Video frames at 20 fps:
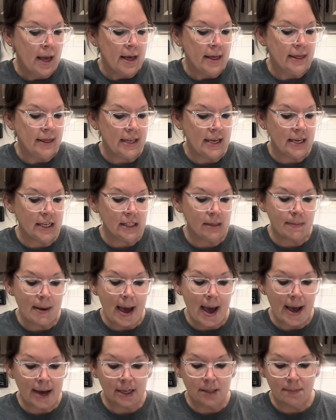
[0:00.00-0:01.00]
these
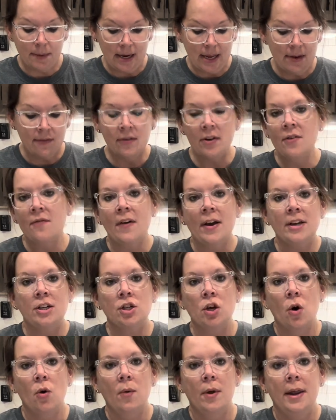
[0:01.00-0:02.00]
bags, but even if I
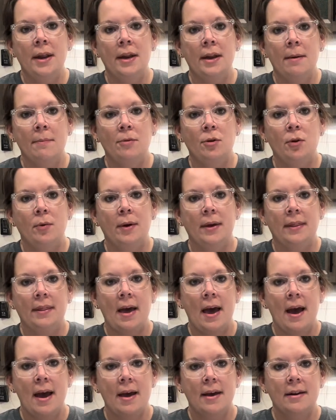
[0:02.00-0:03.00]
don't end up doing
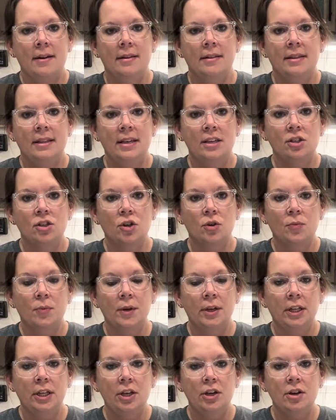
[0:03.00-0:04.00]
that, these are
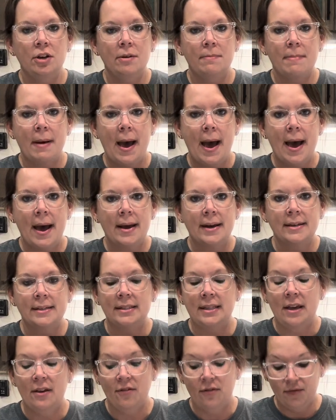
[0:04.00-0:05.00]
really good bags.
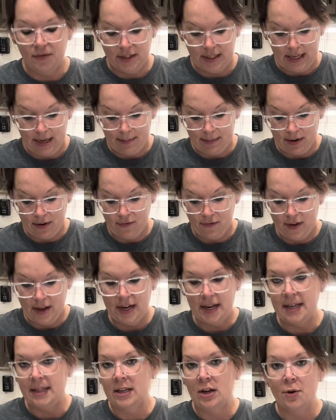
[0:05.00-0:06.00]
They seem to fit
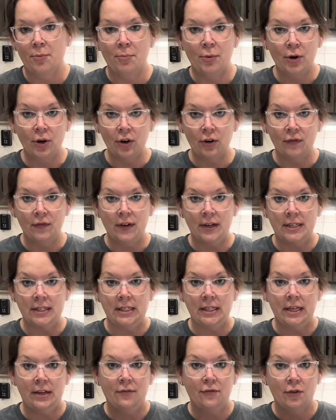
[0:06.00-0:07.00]
in there
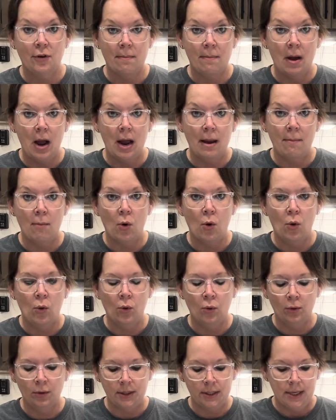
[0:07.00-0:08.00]
perfectly for my
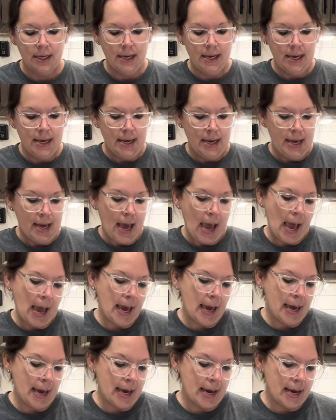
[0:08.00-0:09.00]
mold,
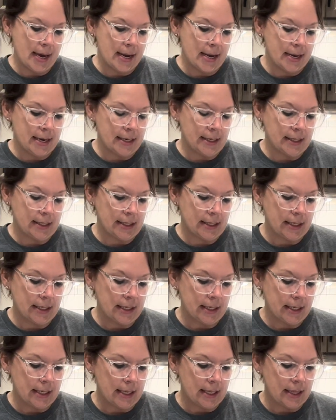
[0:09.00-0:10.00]
and
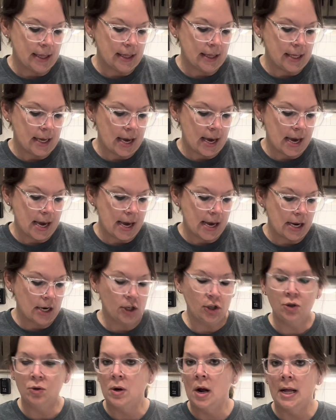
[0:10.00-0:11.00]
they
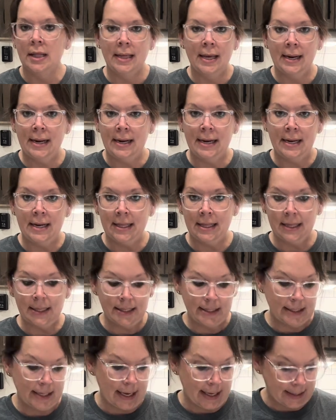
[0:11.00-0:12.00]
do not let any of the
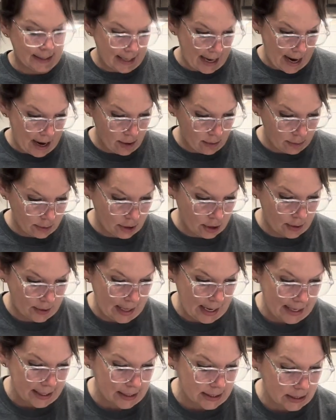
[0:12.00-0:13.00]
scent out, so
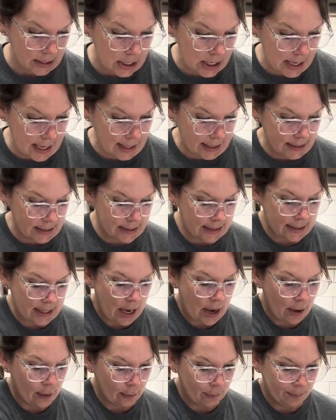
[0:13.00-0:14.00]
that is good.
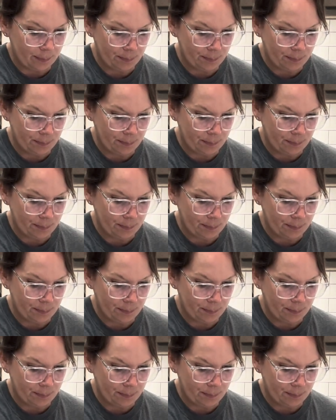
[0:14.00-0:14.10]
So